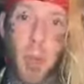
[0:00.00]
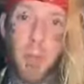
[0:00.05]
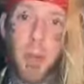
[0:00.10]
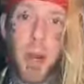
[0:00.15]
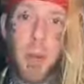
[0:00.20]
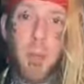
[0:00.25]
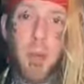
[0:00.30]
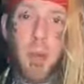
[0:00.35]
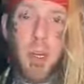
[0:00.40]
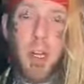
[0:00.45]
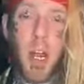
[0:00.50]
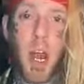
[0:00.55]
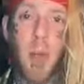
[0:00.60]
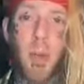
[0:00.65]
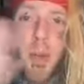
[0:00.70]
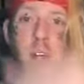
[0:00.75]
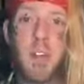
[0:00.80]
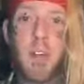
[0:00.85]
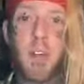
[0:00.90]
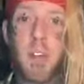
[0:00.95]
it up in the
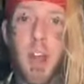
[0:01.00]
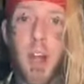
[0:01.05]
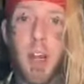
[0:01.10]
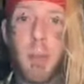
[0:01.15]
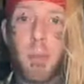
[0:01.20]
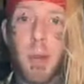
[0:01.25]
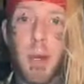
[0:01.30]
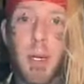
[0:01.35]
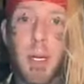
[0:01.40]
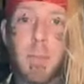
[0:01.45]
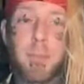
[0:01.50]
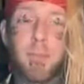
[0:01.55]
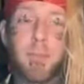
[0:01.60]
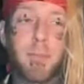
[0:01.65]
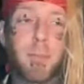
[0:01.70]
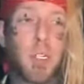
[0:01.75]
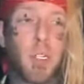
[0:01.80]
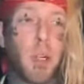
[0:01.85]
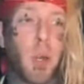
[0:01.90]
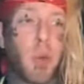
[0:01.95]
comments and talk about it.
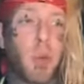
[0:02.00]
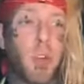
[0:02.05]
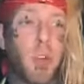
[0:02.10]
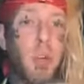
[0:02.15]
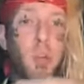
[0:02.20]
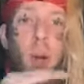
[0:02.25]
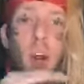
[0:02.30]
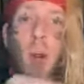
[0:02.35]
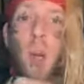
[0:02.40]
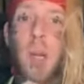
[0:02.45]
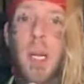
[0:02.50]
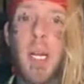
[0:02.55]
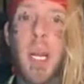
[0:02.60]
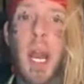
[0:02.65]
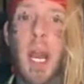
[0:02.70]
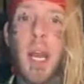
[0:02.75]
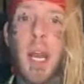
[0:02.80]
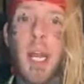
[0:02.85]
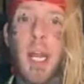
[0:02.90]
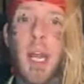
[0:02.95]
So tomorrow at
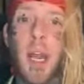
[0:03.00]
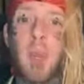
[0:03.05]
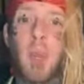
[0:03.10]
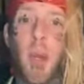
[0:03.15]
9 a.m.